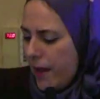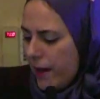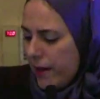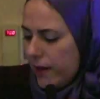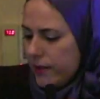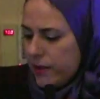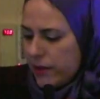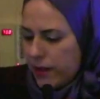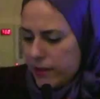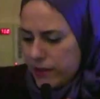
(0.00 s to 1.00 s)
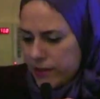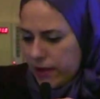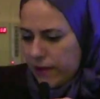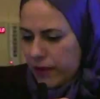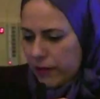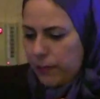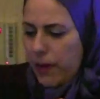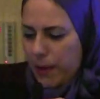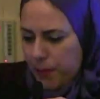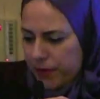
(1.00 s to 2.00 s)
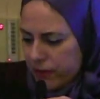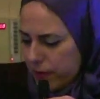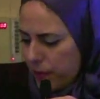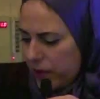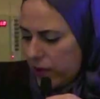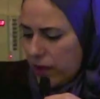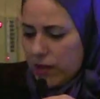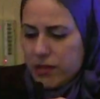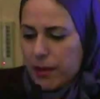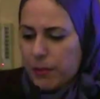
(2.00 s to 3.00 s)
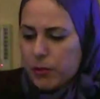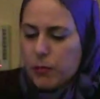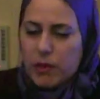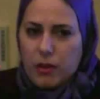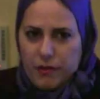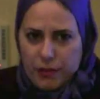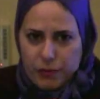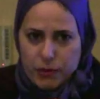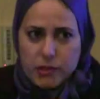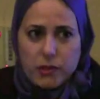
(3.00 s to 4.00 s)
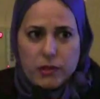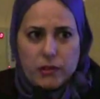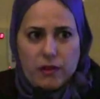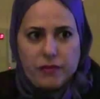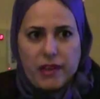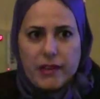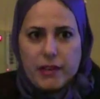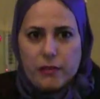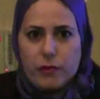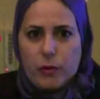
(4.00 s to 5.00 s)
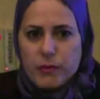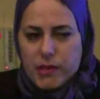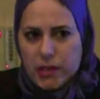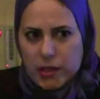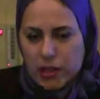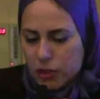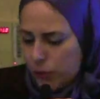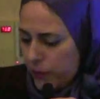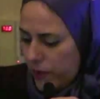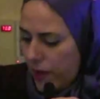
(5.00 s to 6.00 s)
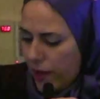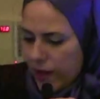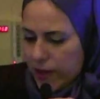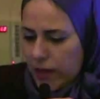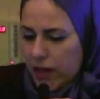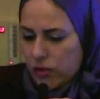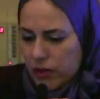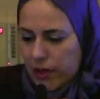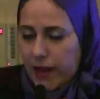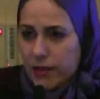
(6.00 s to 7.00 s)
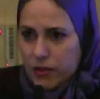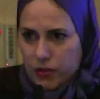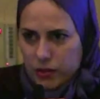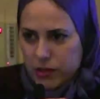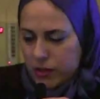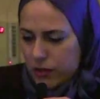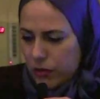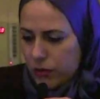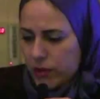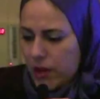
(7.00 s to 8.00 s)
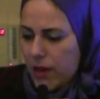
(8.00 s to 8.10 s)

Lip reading: In 1997, I participated in the establishment of the first unit of clinical pharmacy in Egypt in the National Cancer Institute.